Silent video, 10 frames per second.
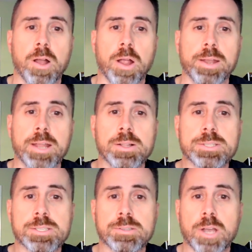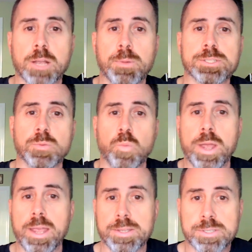right, now let's talk about some
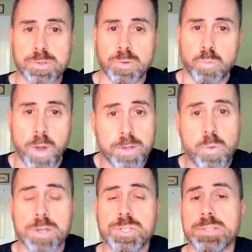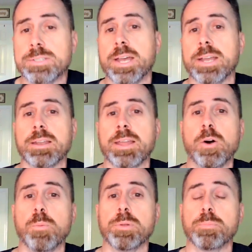ways to write questions that can
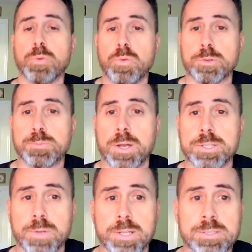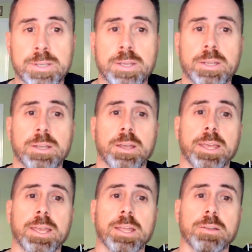help improve response rates
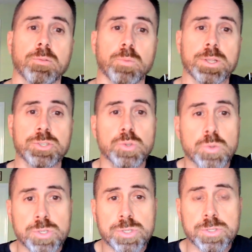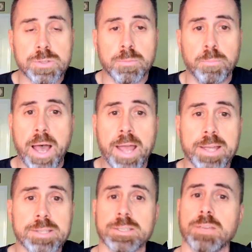and reduce
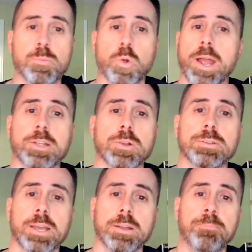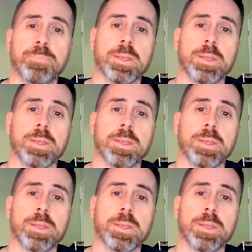bias and give you more accurate data.